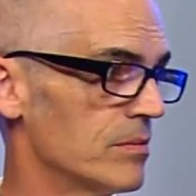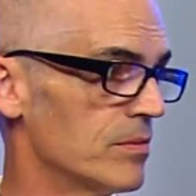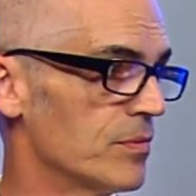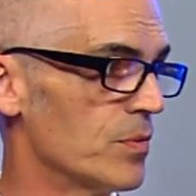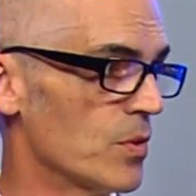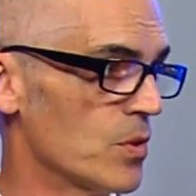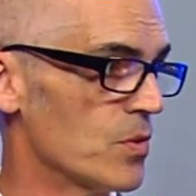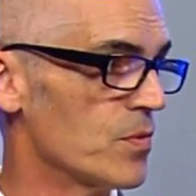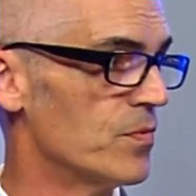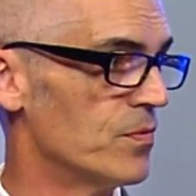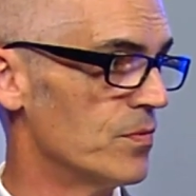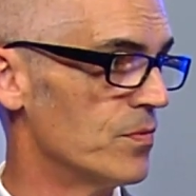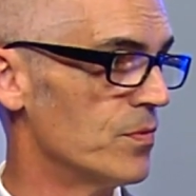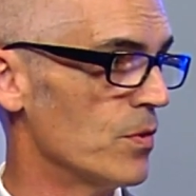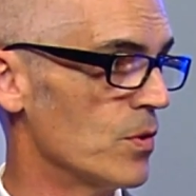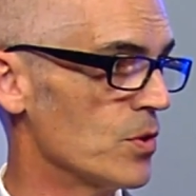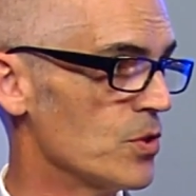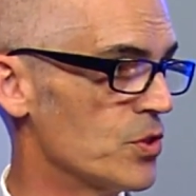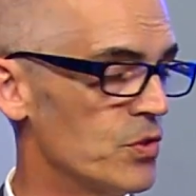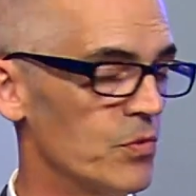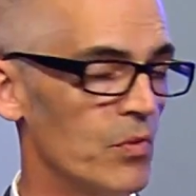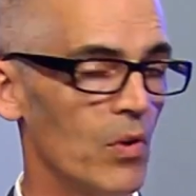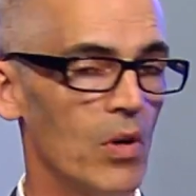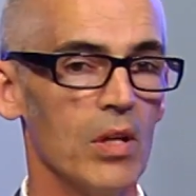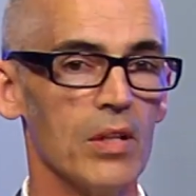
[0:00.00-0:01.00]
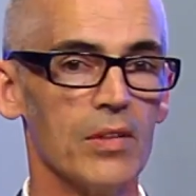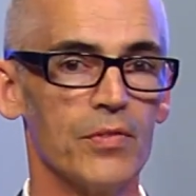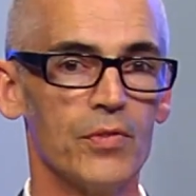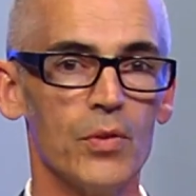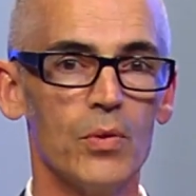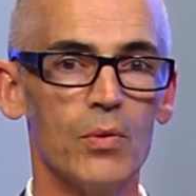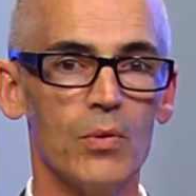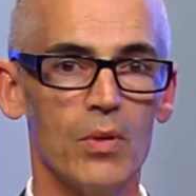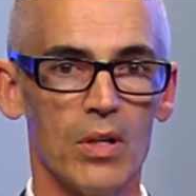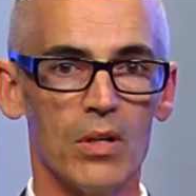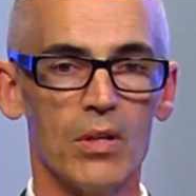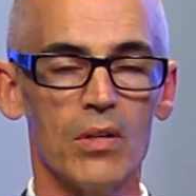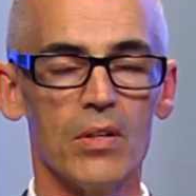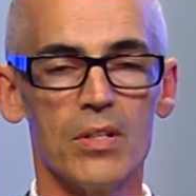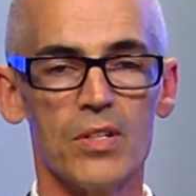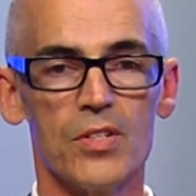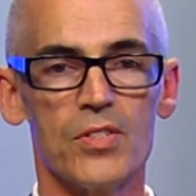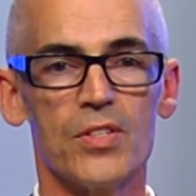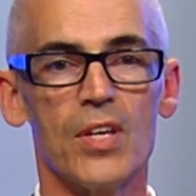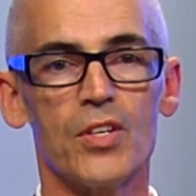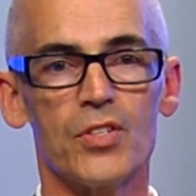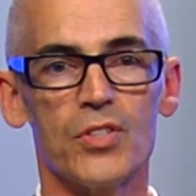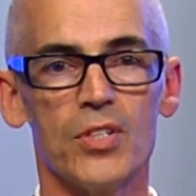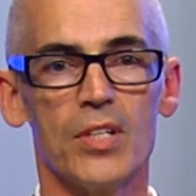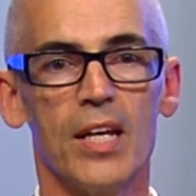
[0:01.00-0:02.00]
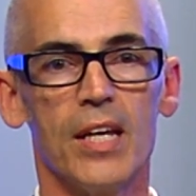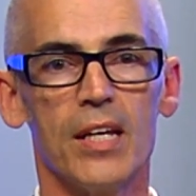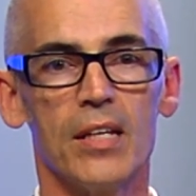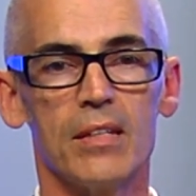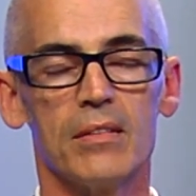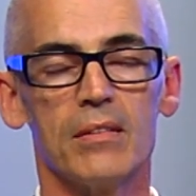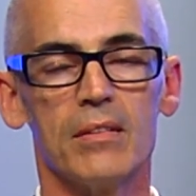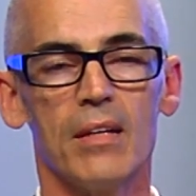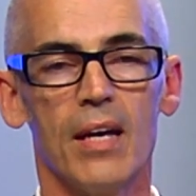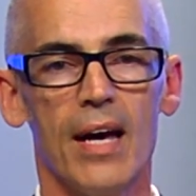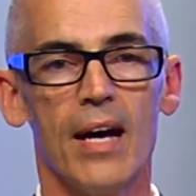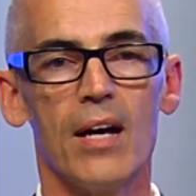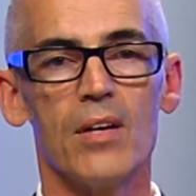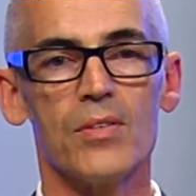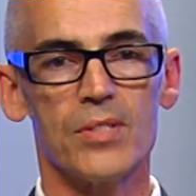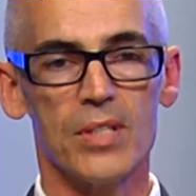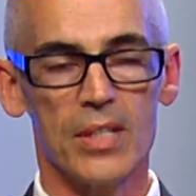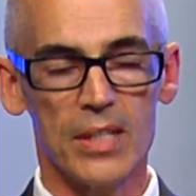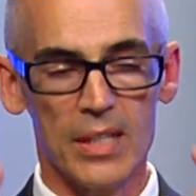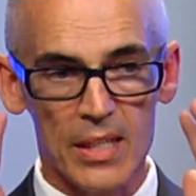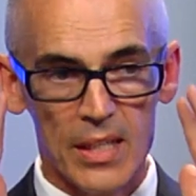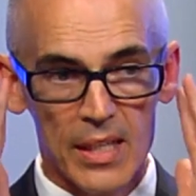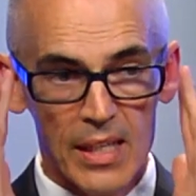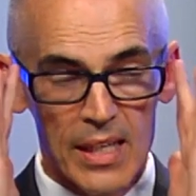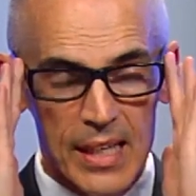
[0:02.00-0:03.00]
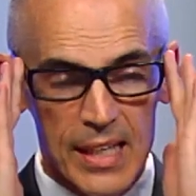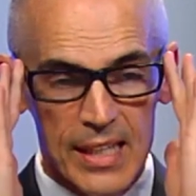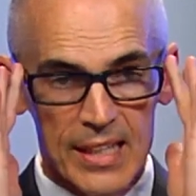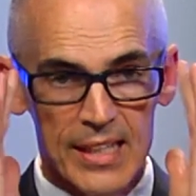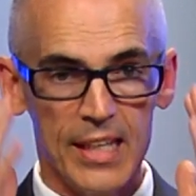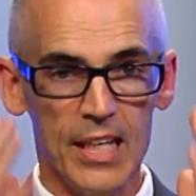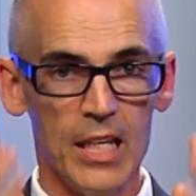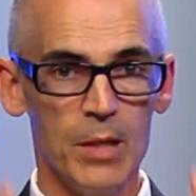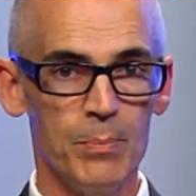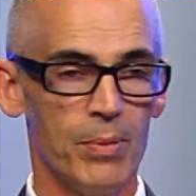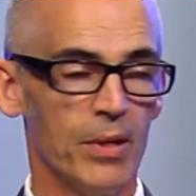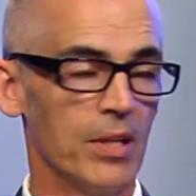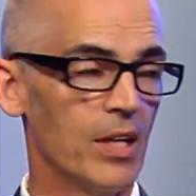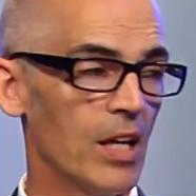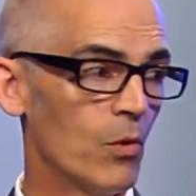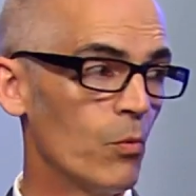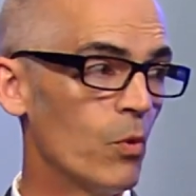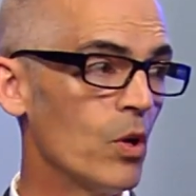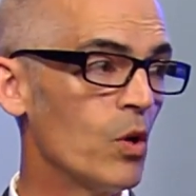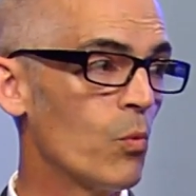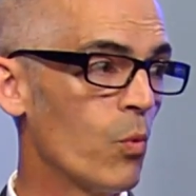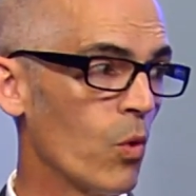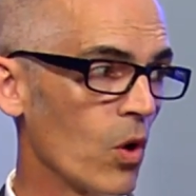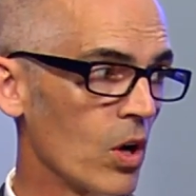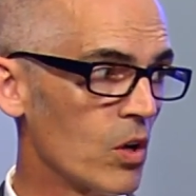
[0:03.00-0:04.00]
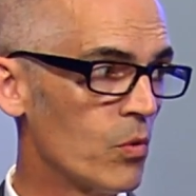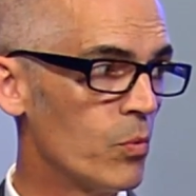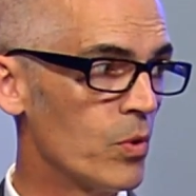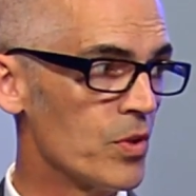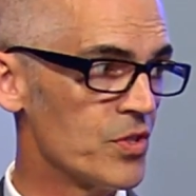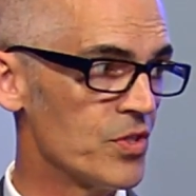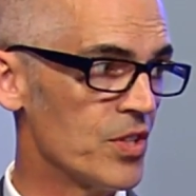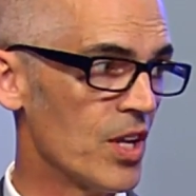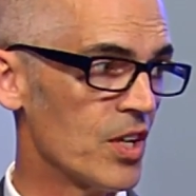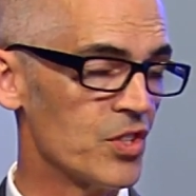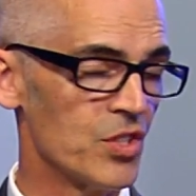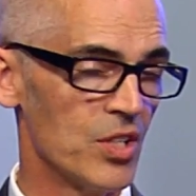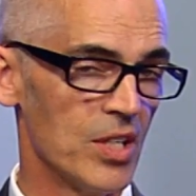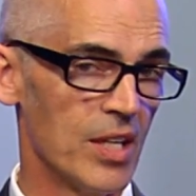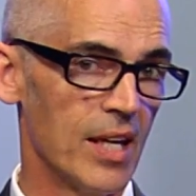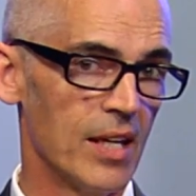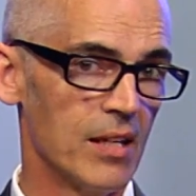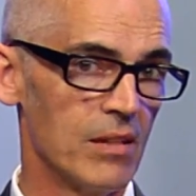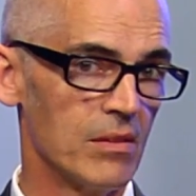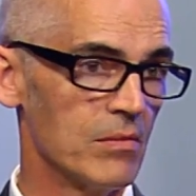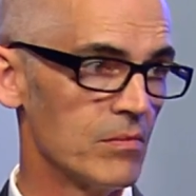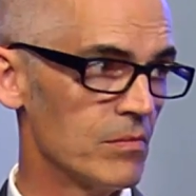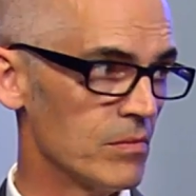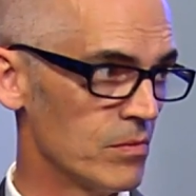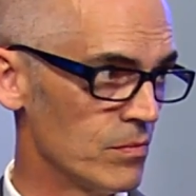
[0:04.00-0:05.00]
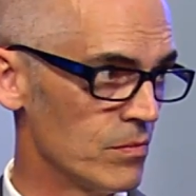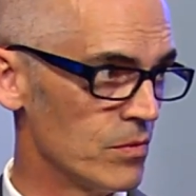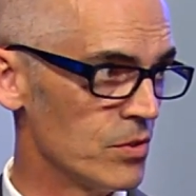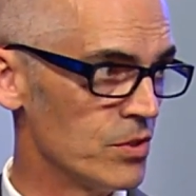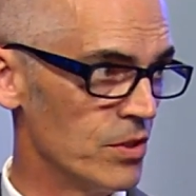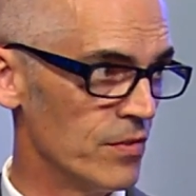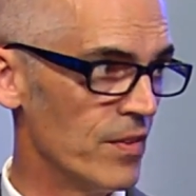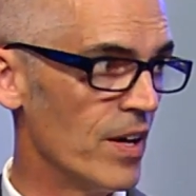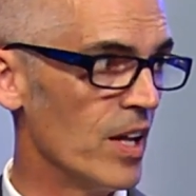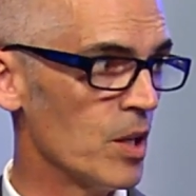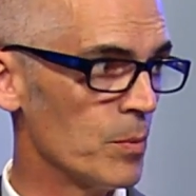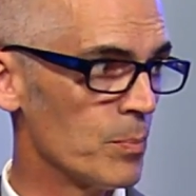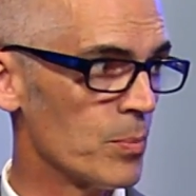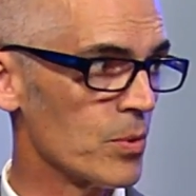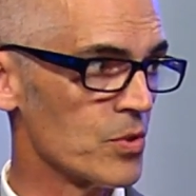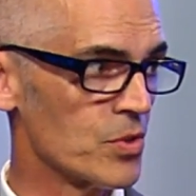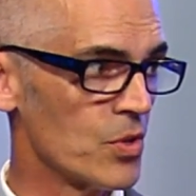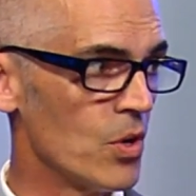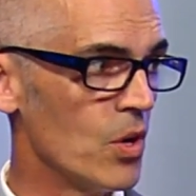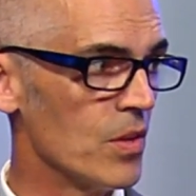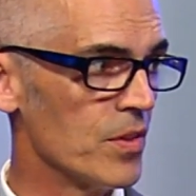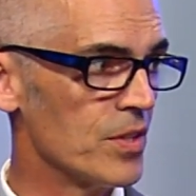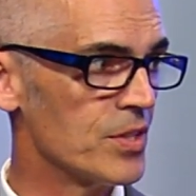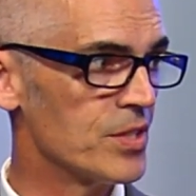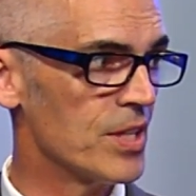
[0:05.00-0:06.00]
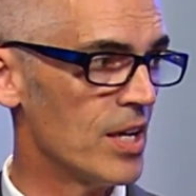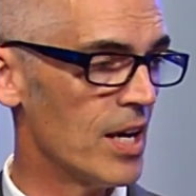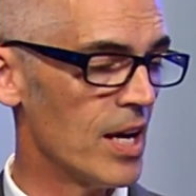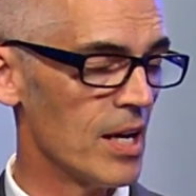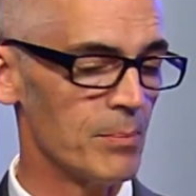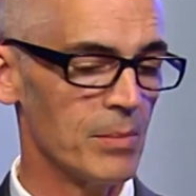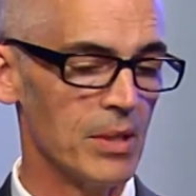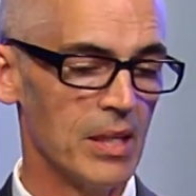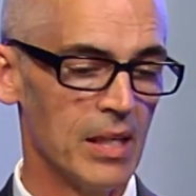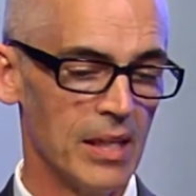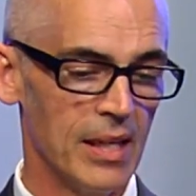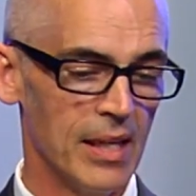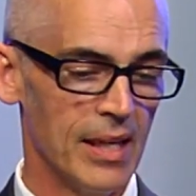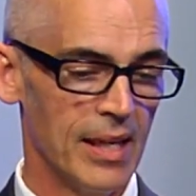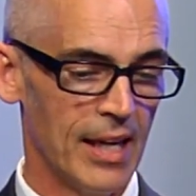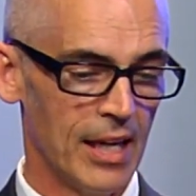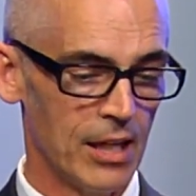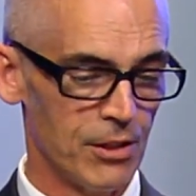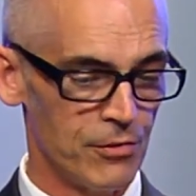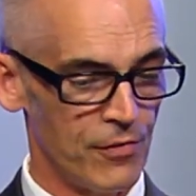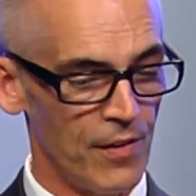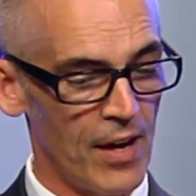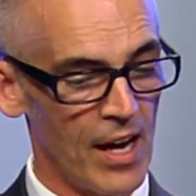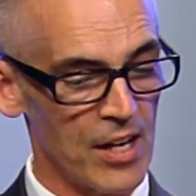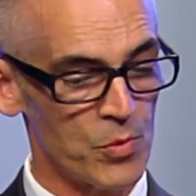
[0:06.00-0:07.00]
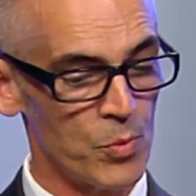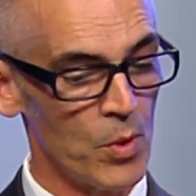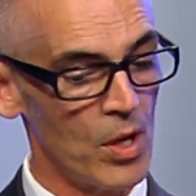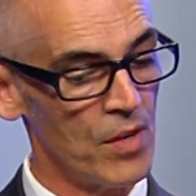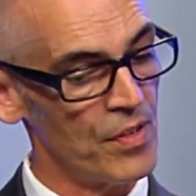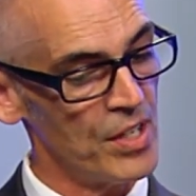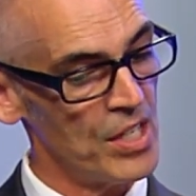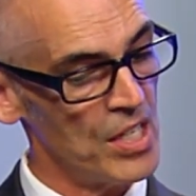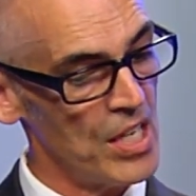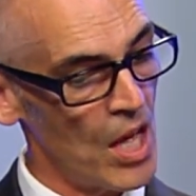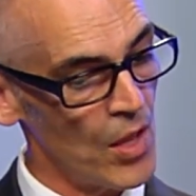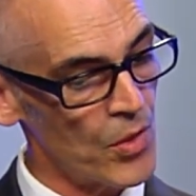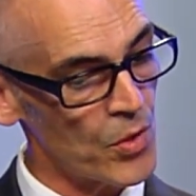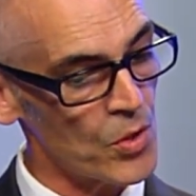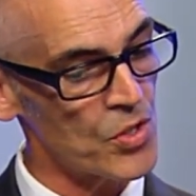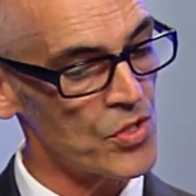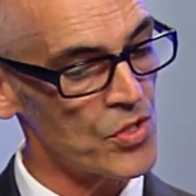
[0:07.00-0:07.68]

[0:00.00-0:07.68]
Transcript: First of all, if you are in Section 8 housing, keep it. And we work with Section 8 developers all the time. In fact, we have another